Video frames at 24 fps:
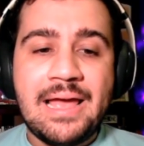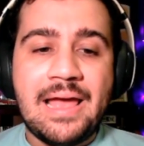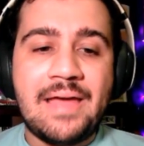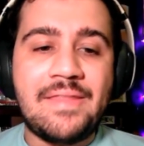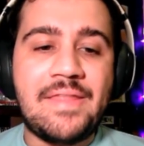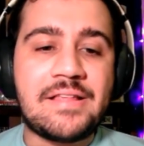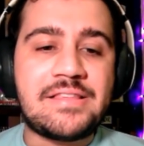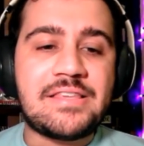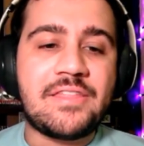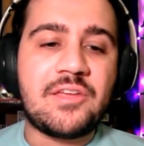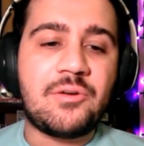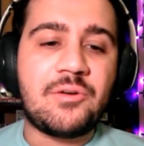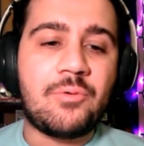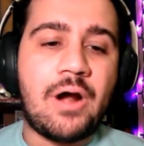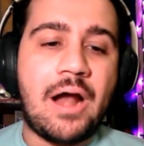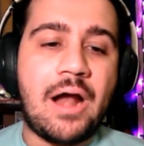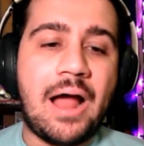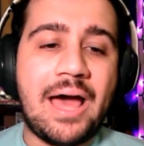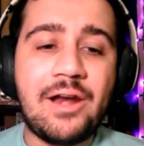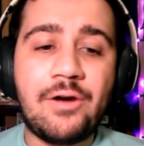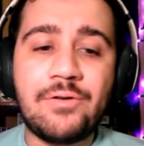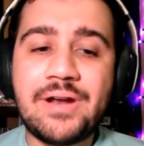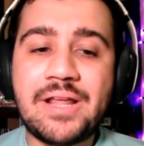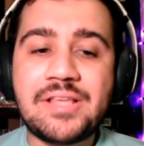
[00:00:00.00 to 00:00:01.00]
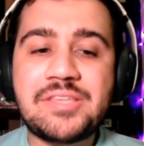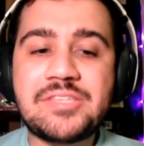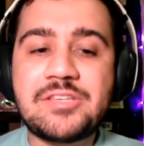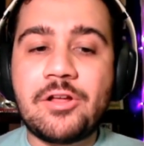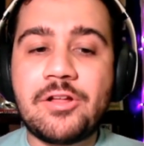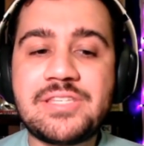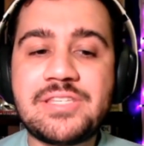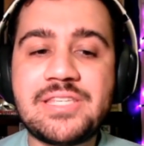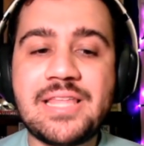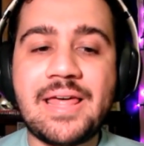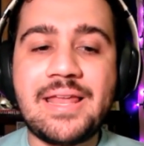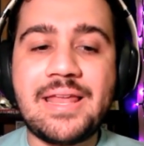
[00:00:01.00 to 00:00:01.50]
And that's something where I don't
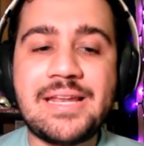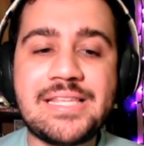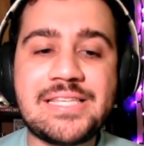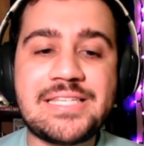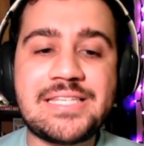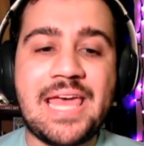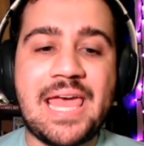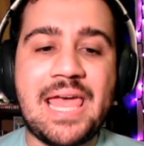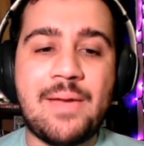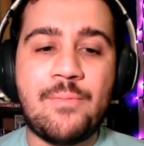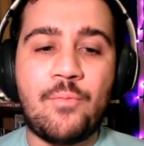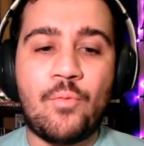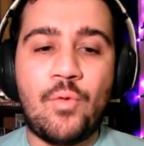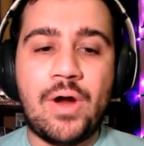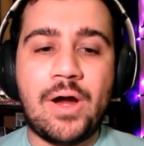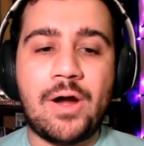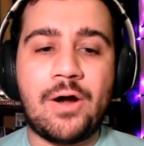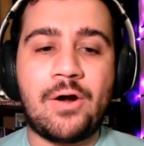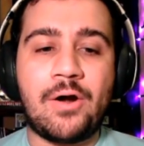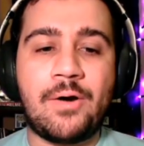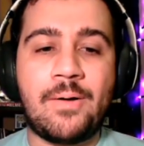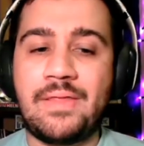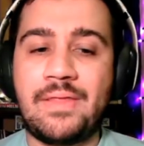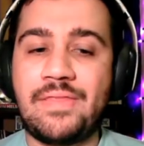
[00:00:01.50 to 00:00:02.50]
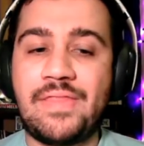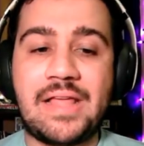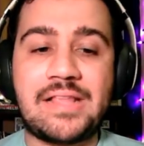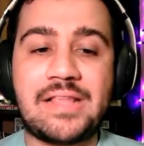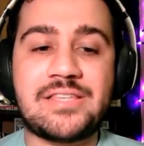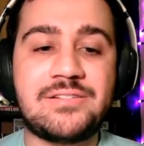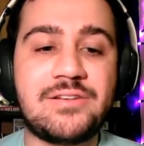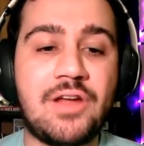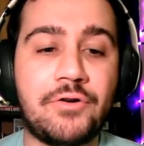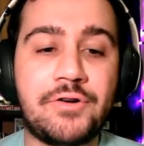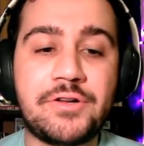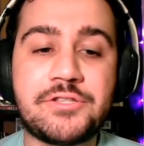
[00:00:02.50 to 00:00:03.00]
necessarily see that in his game, and
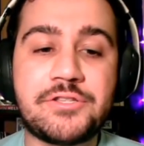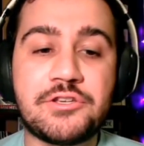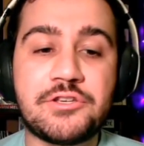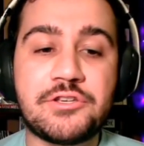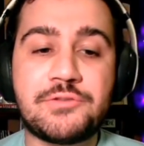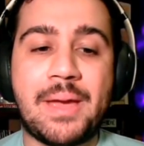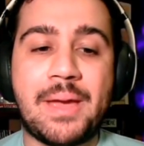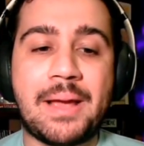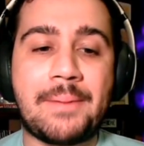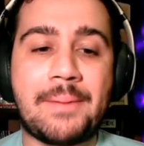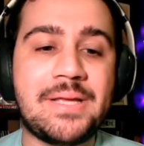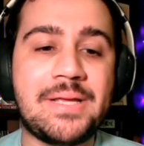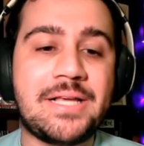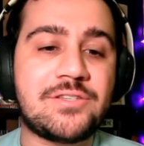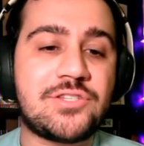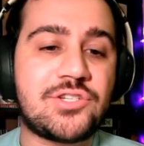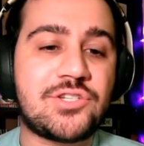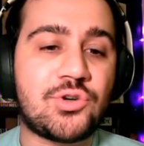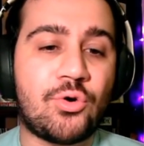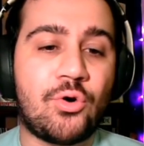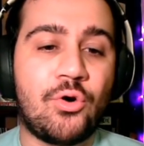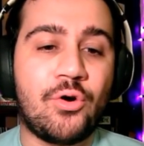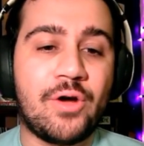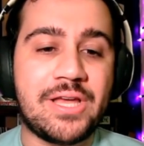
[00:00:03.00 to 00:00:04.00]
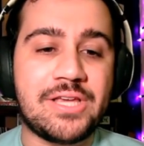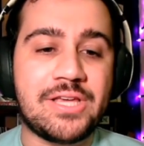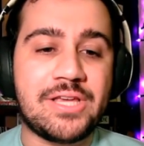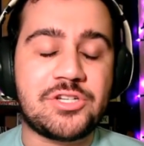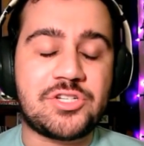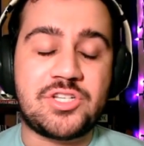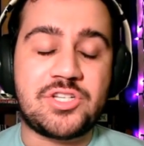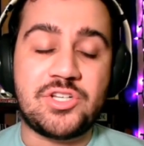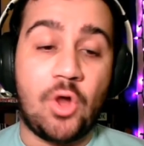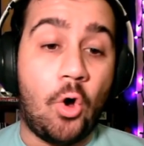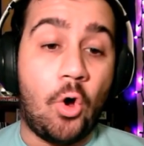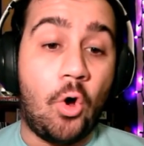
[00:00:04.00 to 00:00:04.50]
that's no disrespect, because Troy is
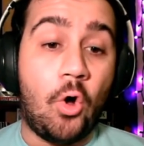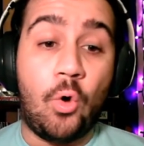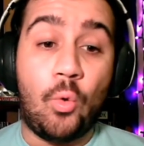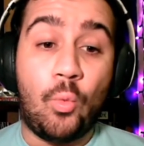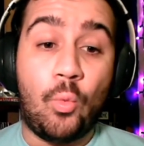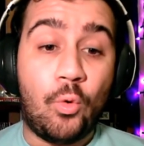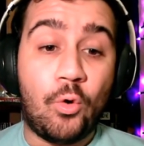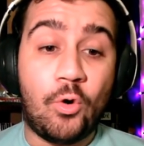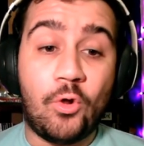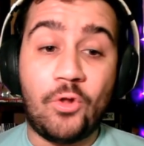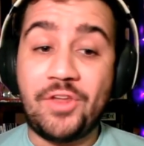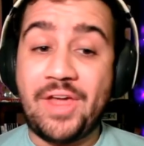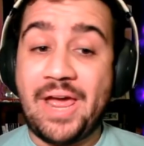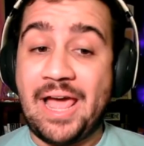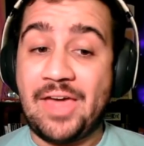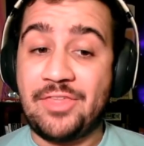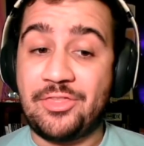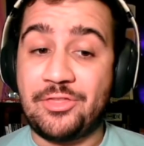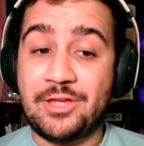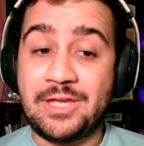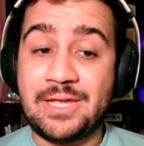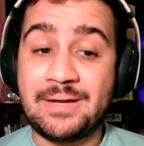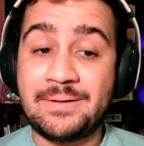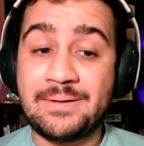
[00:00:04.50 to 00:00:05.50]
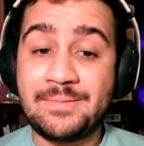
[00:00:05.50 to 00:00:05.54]
just an all-world athlete.